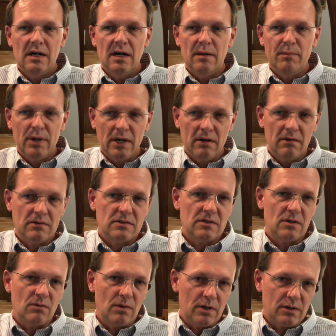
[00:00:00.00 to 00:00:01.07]
parents to
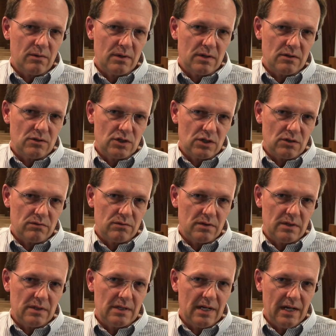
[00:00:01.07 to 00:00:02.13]
work with their
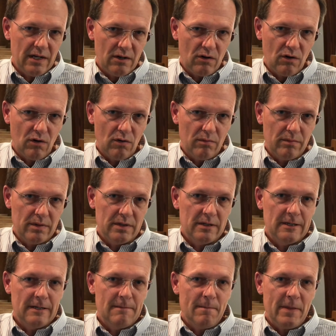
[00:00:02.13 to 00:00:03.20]
children at home
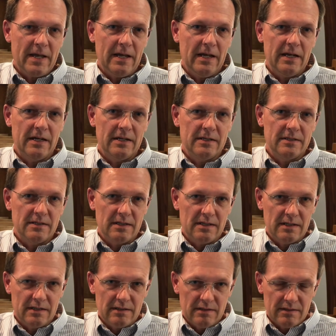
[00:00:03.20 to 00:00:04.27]
and
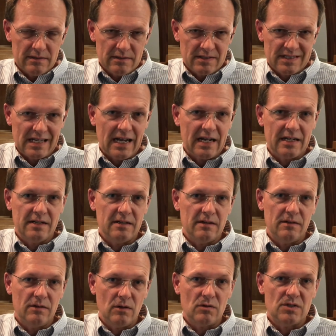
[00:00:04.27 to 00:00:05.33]
sign
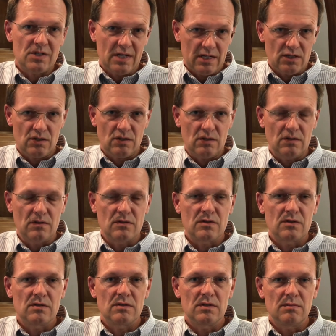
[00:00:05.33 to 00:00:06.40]
those
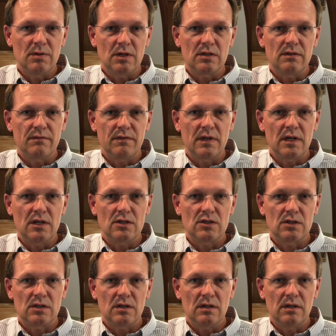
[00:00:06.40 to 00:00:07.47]
sections to be able to finish
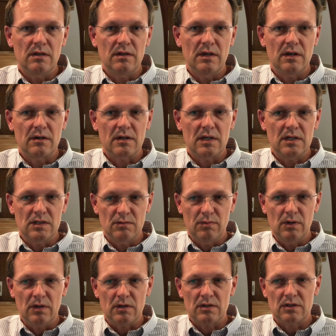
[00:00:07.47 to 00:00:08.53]
their kids'
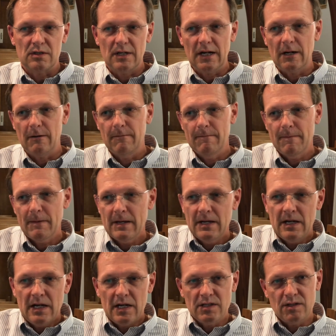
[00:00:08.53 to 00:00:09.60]
books. Now,
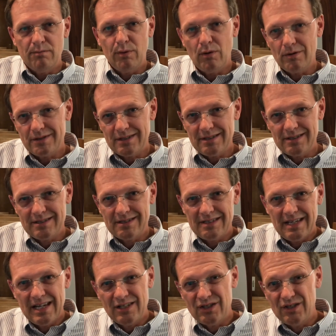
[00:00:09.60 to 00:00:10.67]
it's important
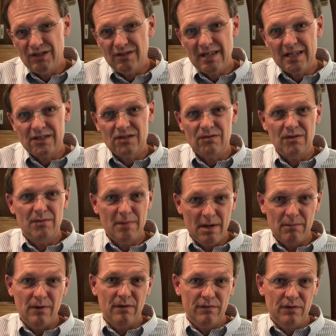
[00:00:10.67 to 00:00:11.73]
as you do that to
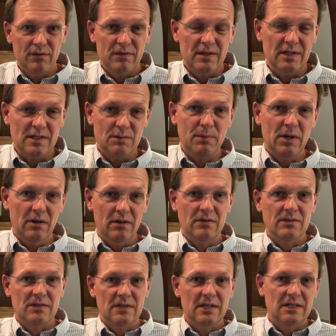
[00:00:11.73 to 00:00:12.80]
remember a few things,
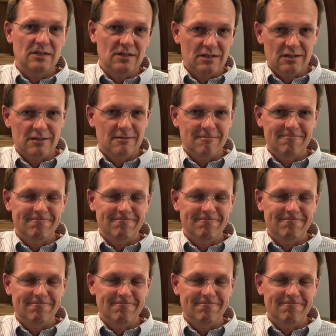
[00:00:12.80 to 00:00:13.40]
parents, and I just,